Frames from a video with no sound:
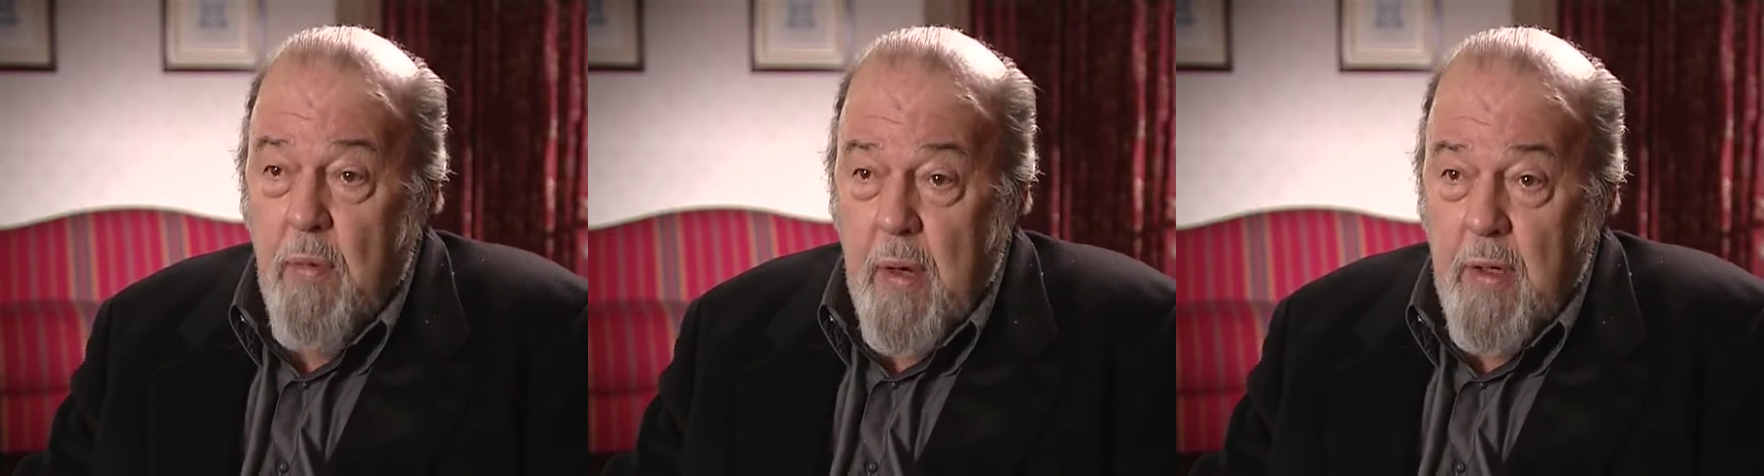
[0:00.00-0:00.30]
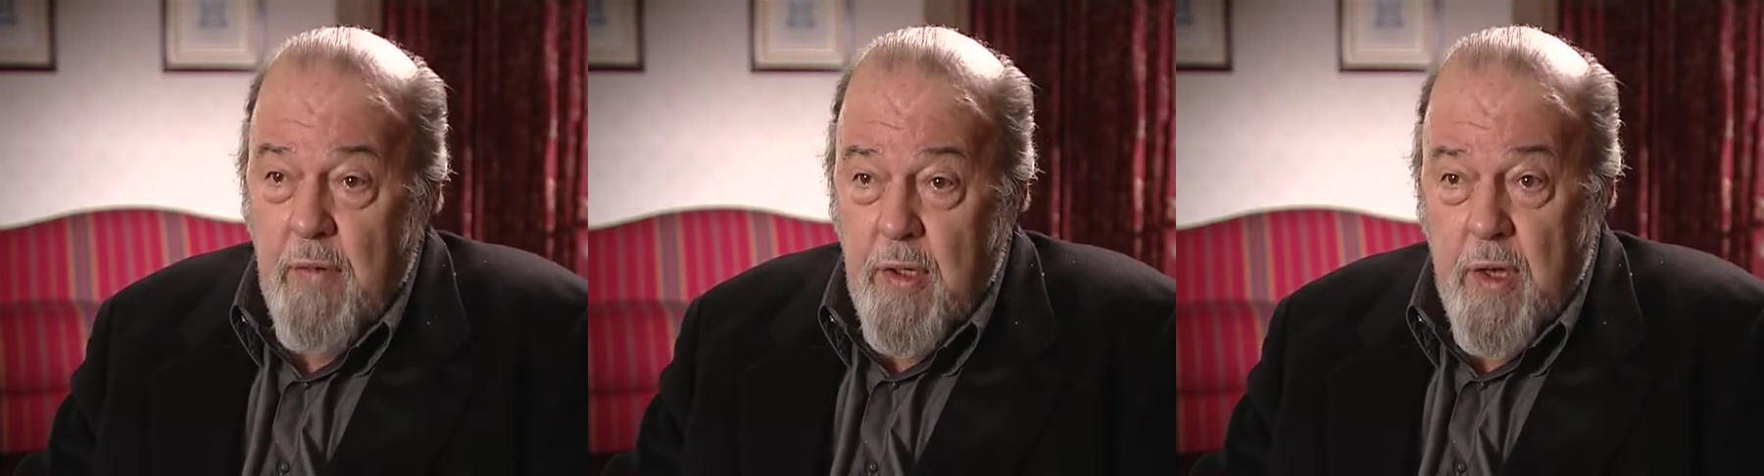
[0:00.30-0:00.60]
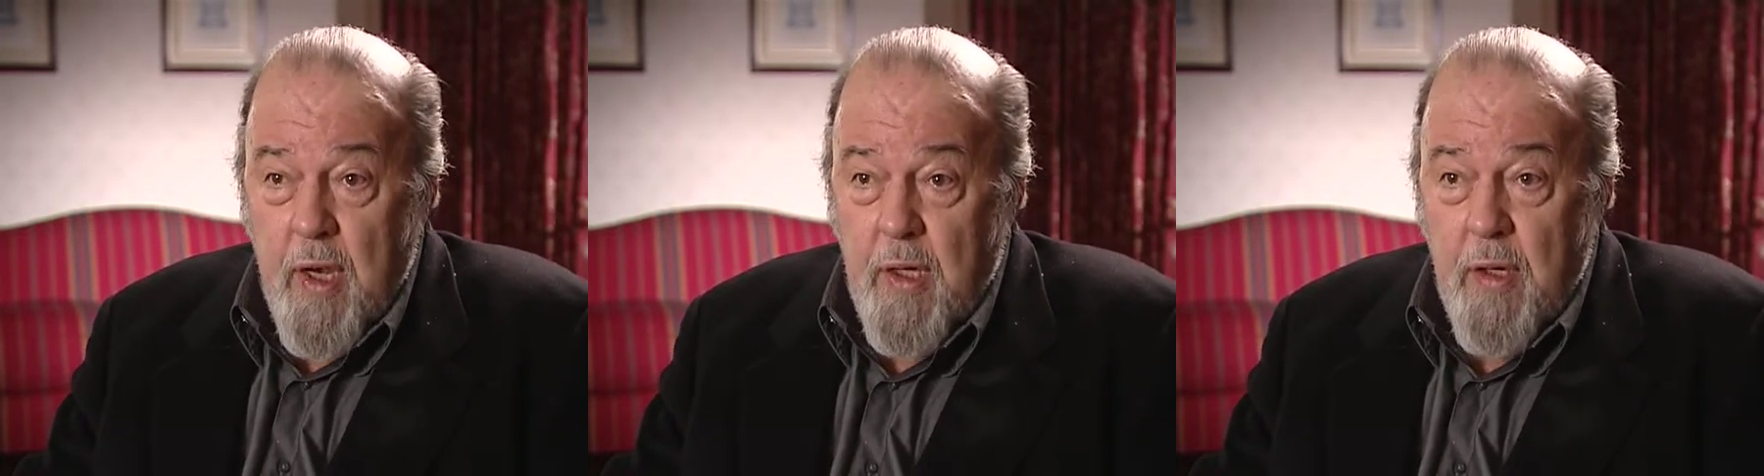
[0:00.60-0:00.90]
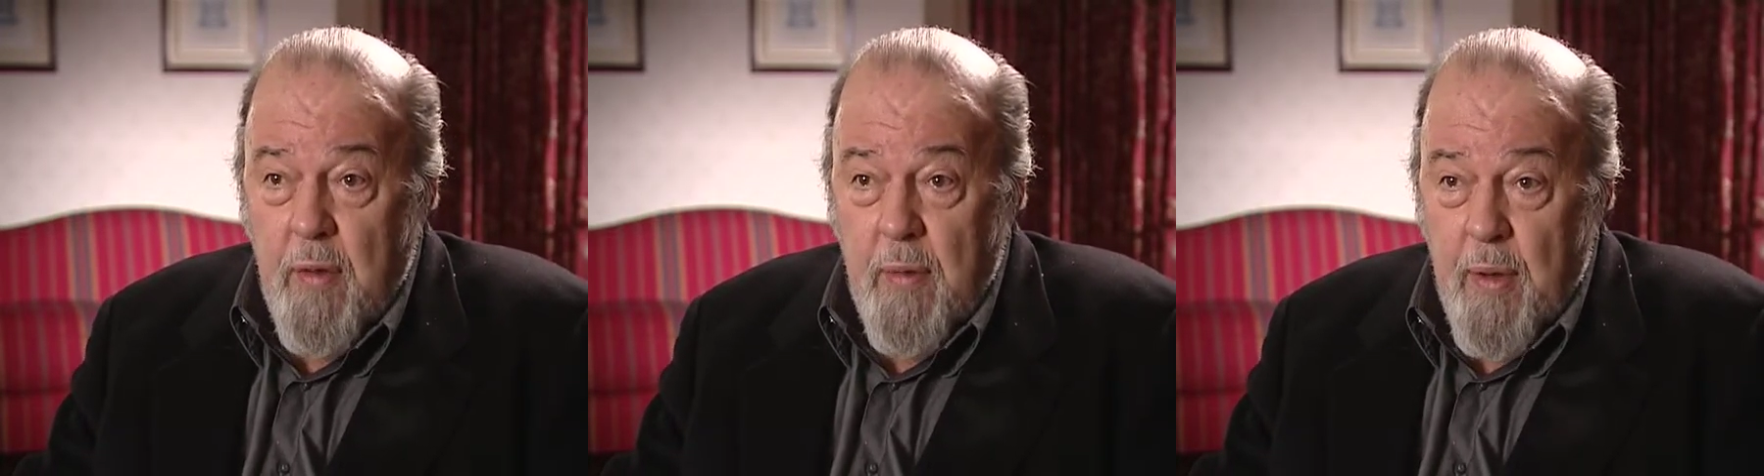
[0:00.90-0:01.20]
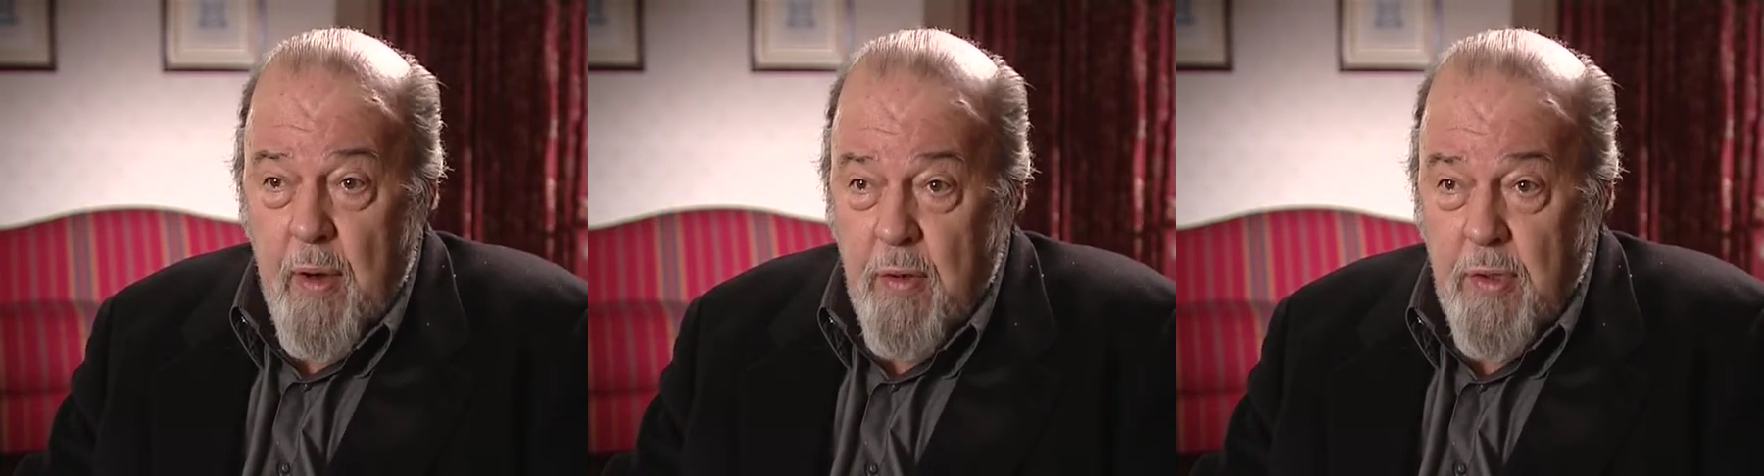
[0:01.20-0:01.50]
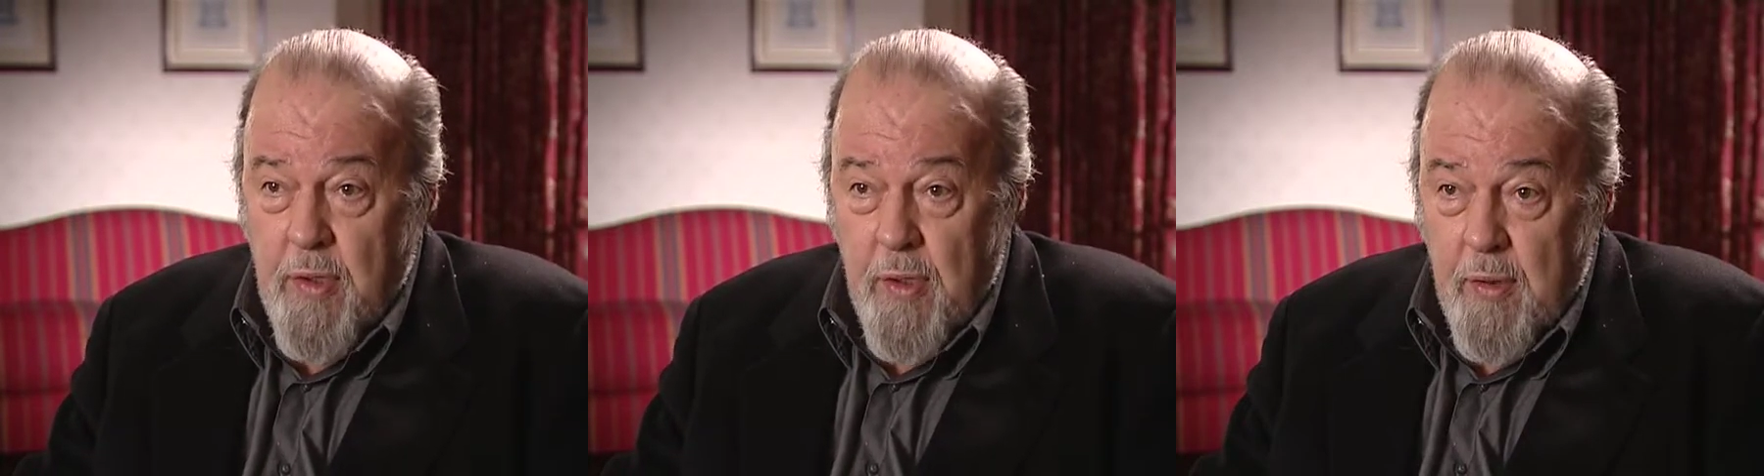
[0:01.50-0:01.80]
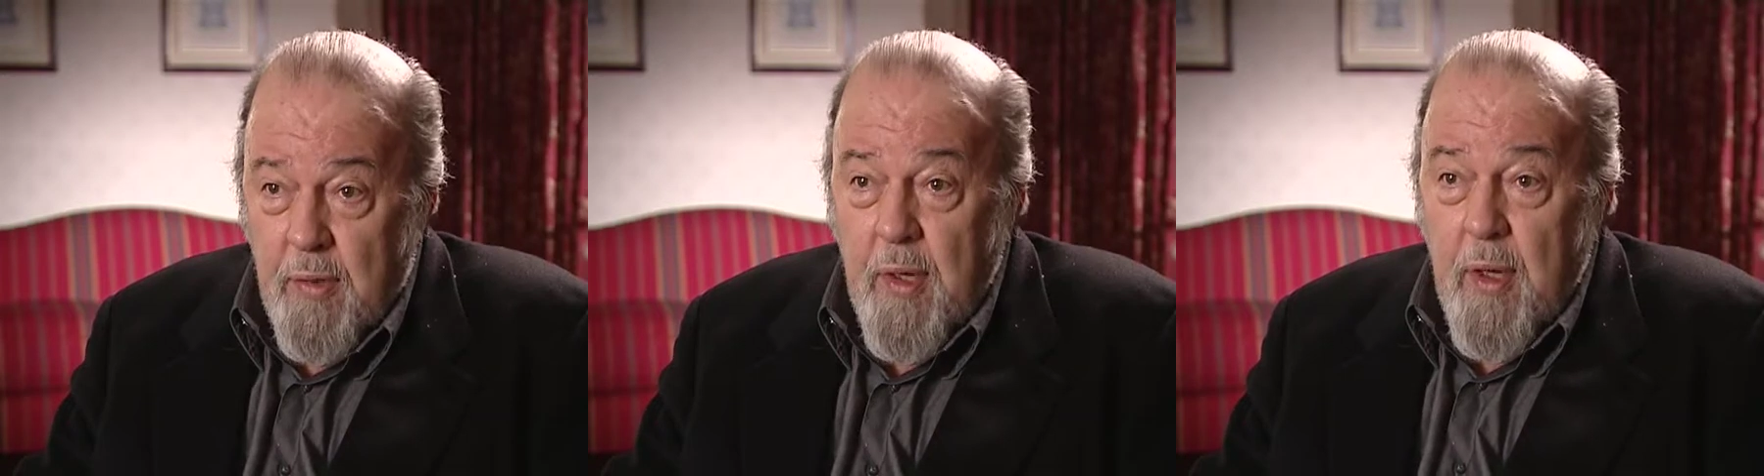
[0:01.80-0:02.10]
when you've decided who it belongs
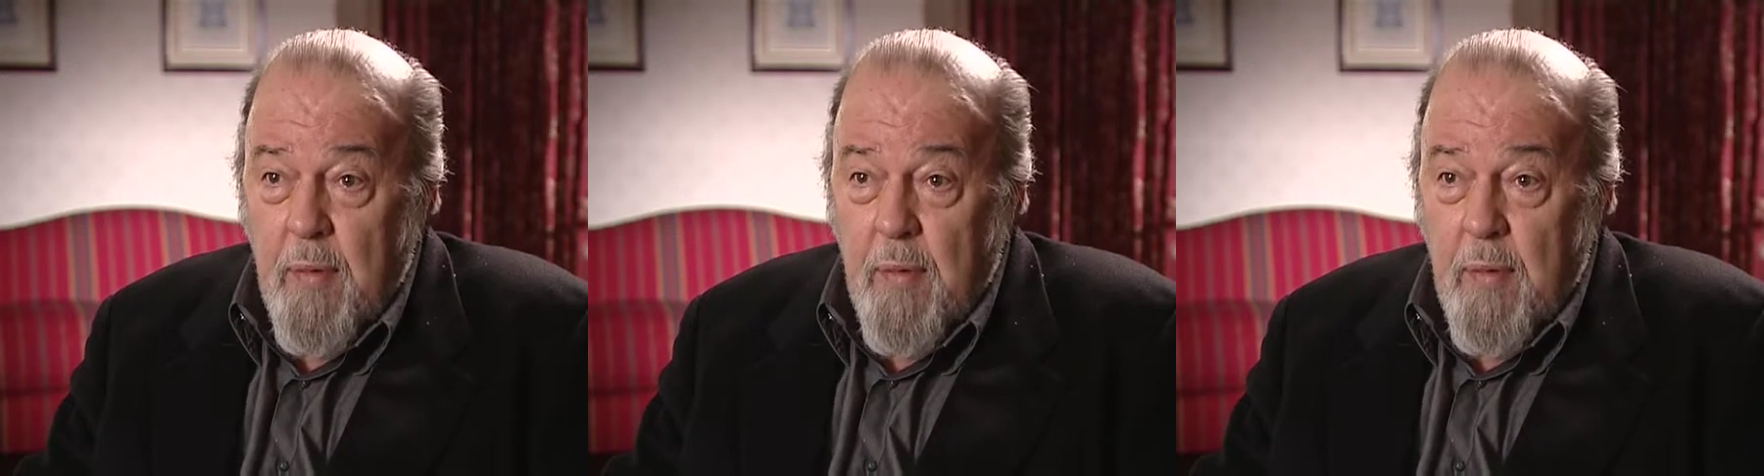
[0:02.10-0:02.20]
to,